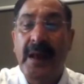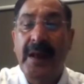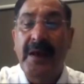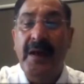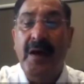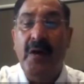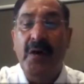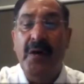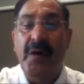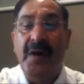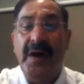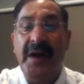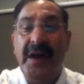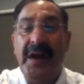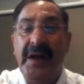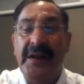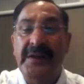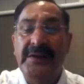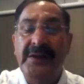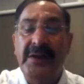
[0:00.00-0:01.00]
Now,
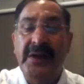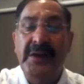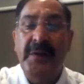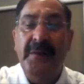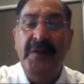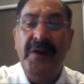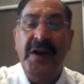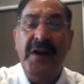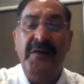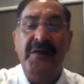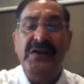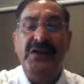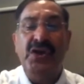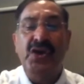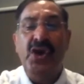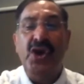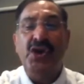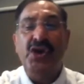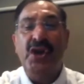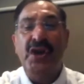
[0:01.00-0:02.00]
his different
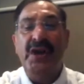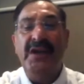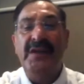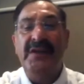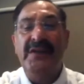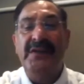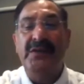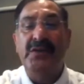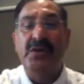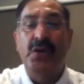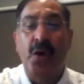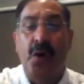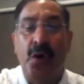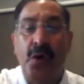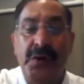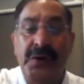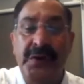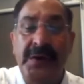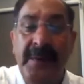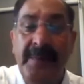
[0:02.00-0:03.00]
investigations
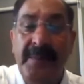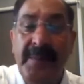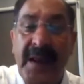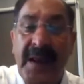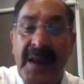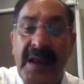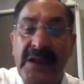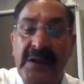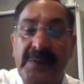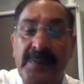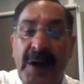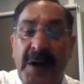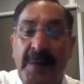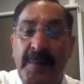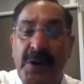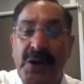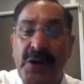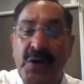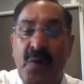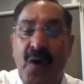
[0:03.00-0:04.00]
shows his blood
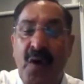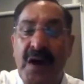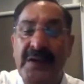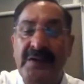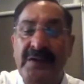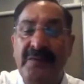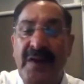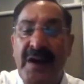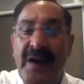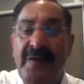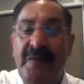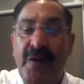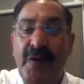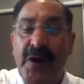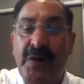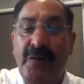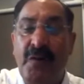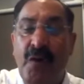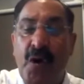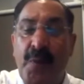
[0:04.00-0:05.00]
pressure was
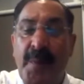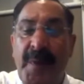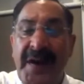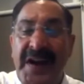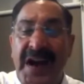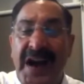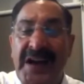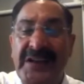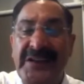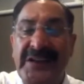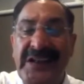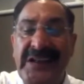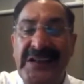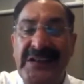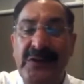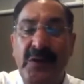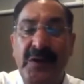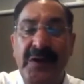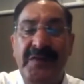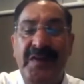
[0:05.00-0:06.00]
144/93,
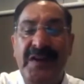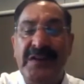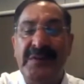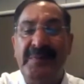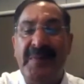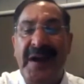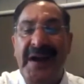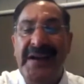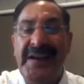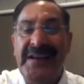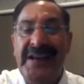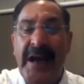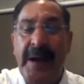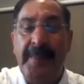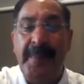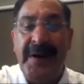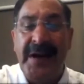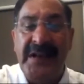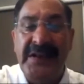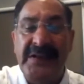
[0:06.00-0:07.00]
so he was mildly
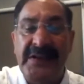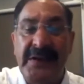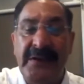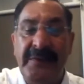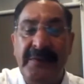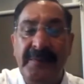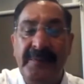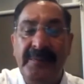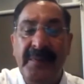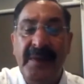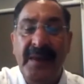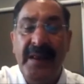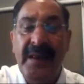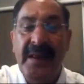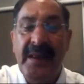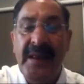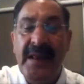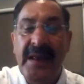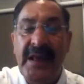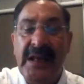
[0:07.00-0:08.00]
hypertensive.
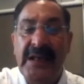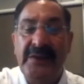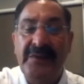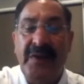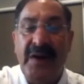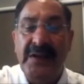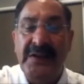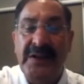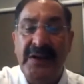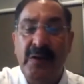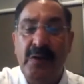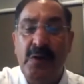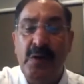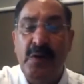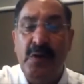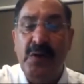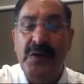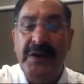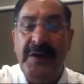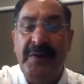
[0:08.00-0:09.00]
His fasting
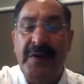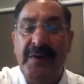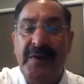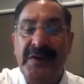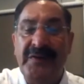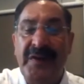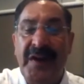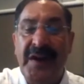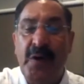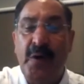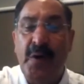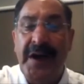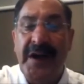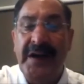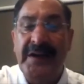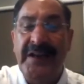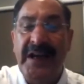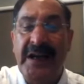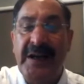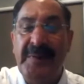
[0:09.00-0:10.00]
glucose level was
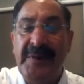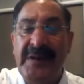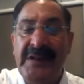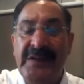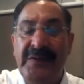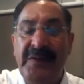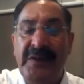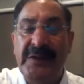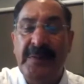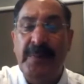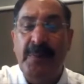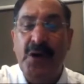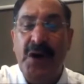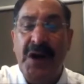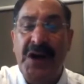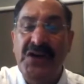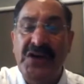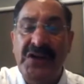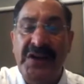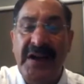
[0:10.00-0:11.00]
108, that means he was a
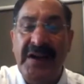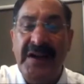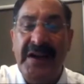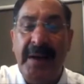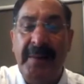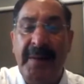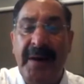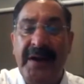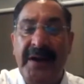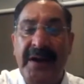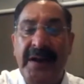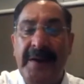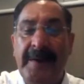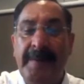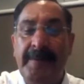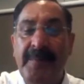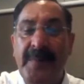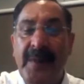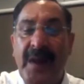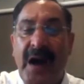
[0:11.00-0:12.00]
potential diabetic
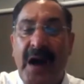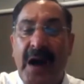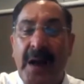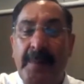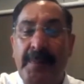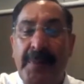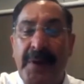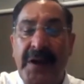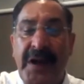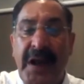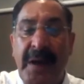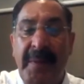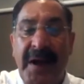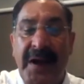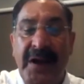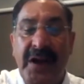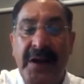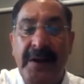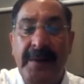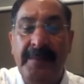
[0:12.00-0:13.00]
or
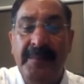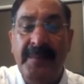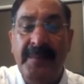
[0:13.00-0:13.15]
pre-diabetic.